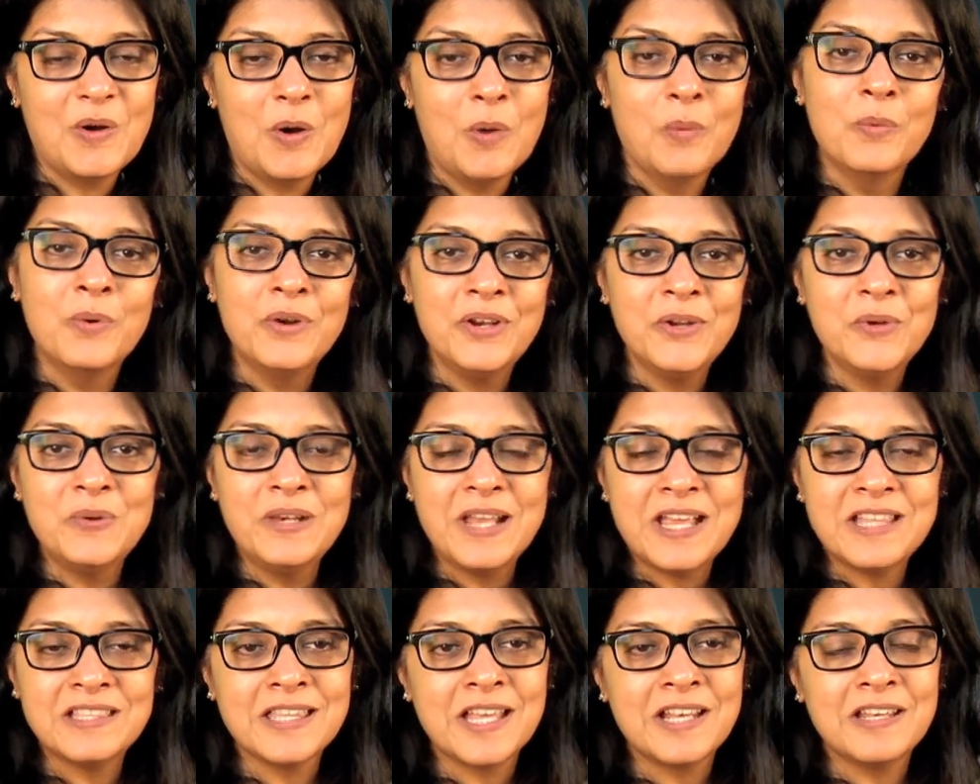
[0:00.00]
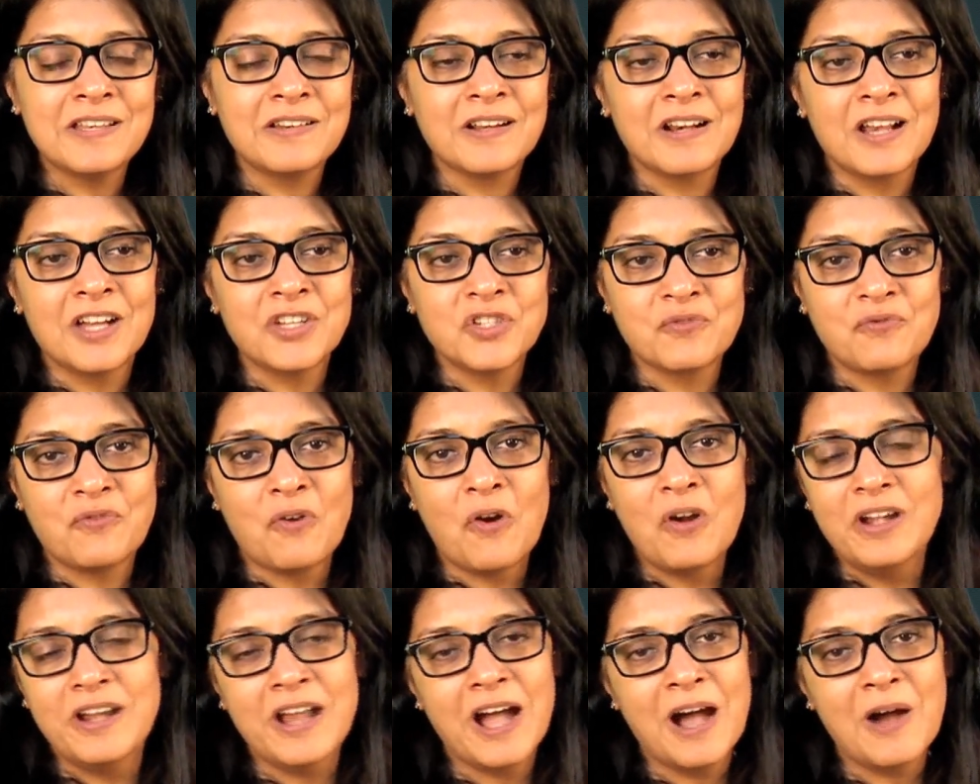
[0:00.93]
or would you let that clutch
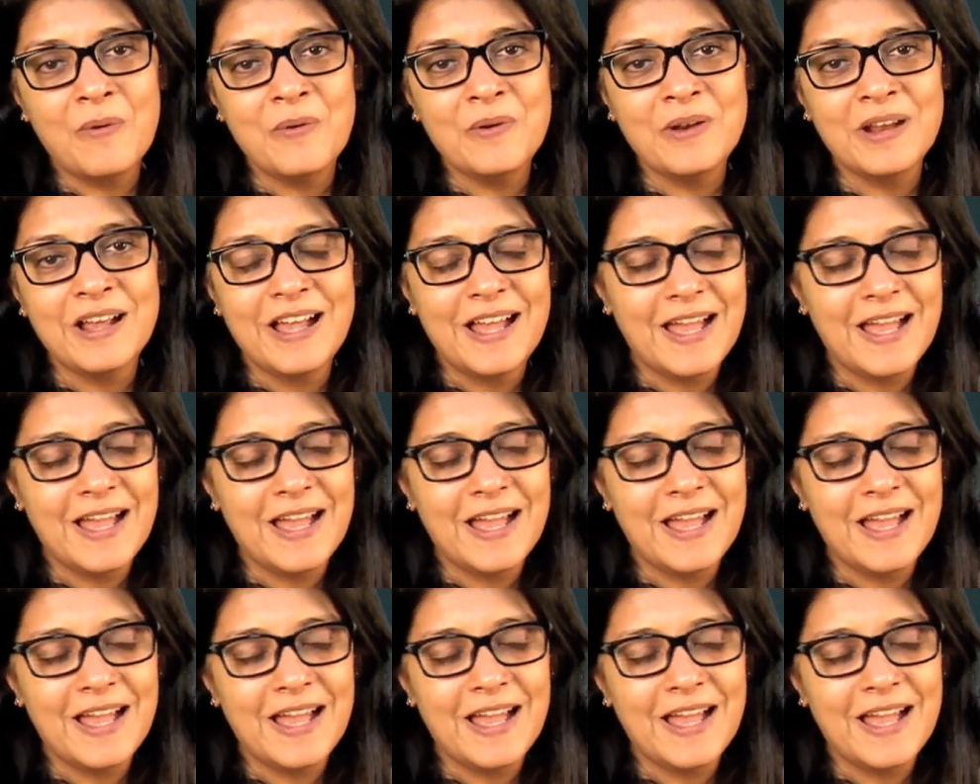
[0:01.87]
fall down?